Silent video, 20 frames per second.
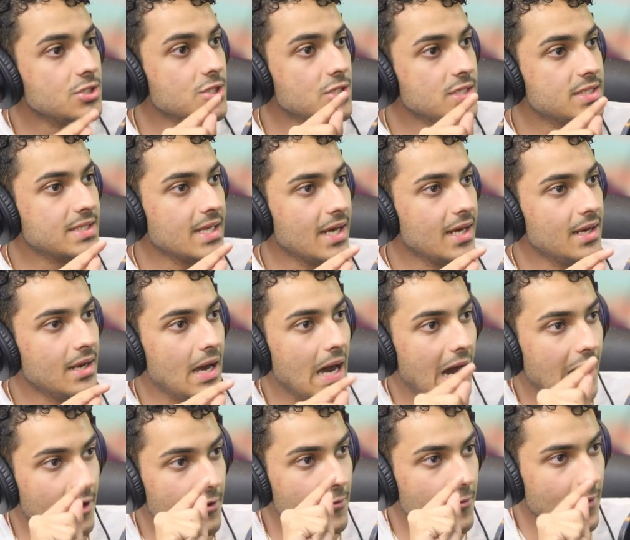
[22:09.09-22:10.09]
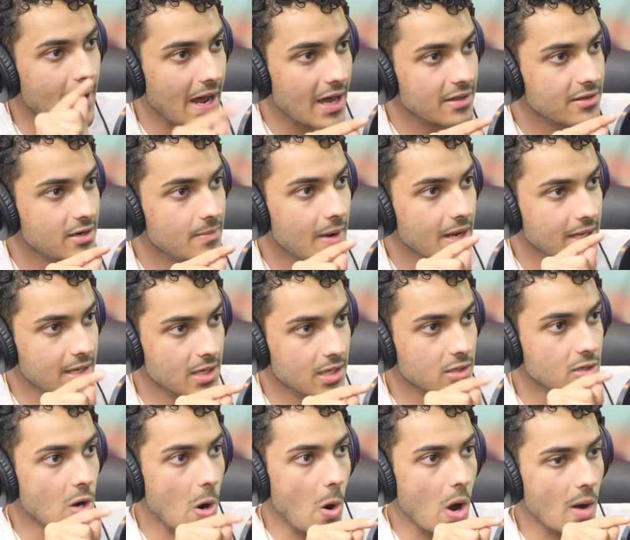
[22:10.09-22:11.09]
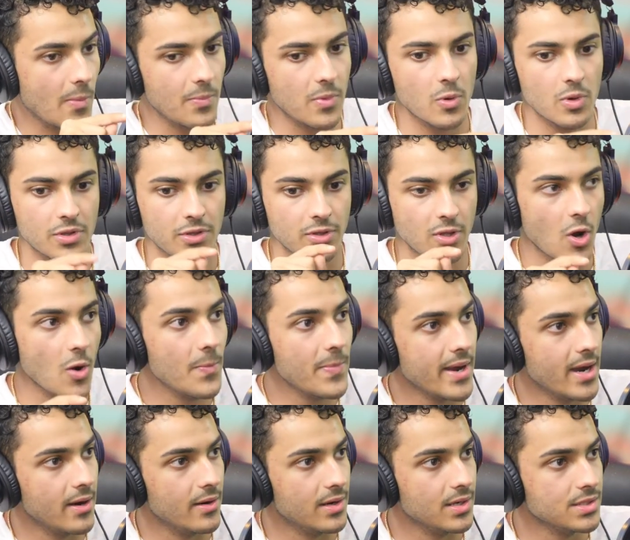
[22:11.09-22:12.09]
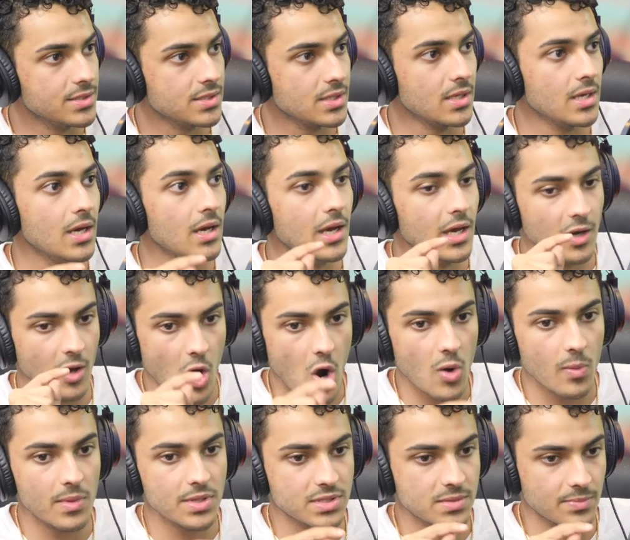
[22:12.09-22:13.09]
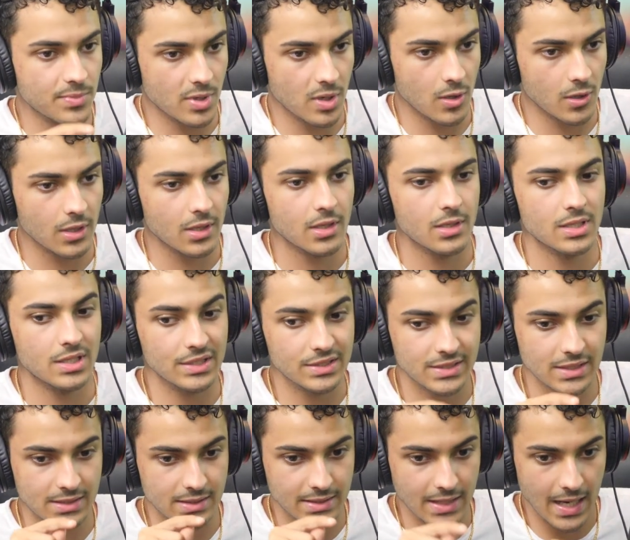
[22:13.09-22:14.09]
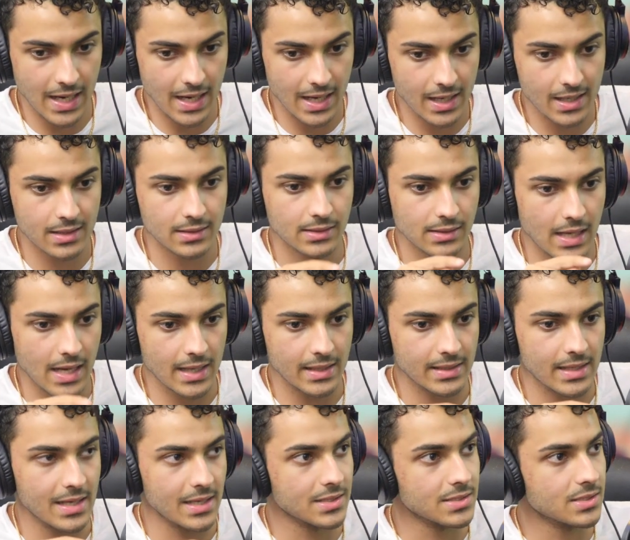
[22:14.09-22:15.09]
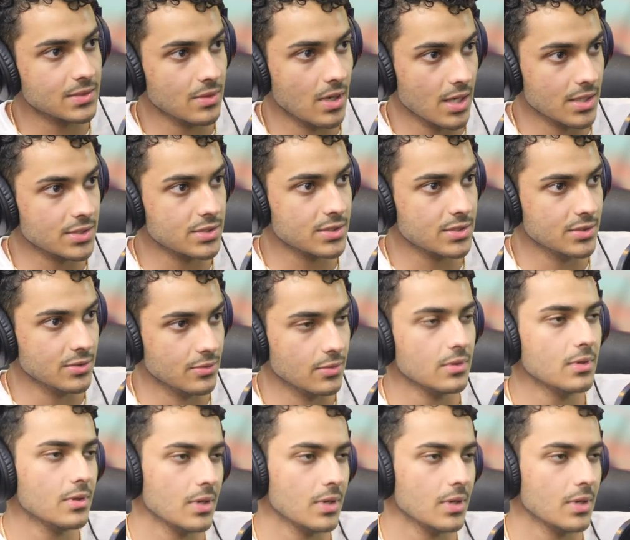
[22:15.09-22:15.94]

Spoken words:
she said, I'd rather my kid grow up with no parents and homeless and broke than to die lying next to us two.